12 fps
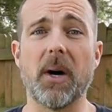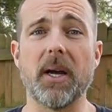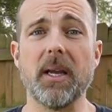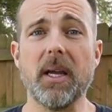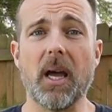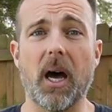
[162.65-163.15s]

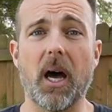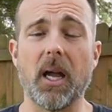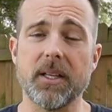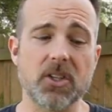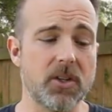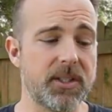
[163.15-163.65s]
but uh,
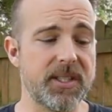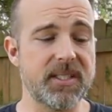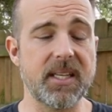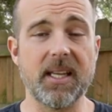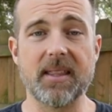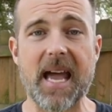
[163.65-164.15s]
it's good to
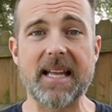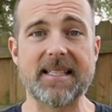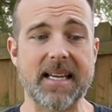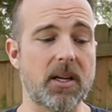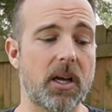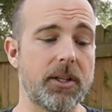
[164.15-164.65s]
see that
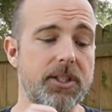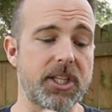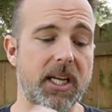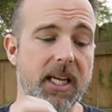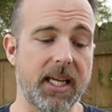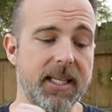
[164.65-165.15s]

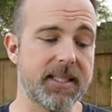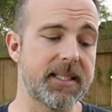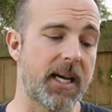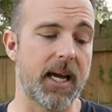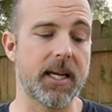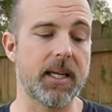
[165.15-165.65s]
technology
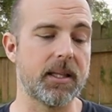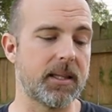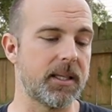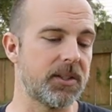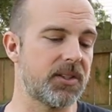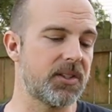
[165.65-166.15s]
inside
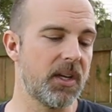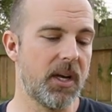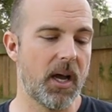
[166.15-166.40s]
this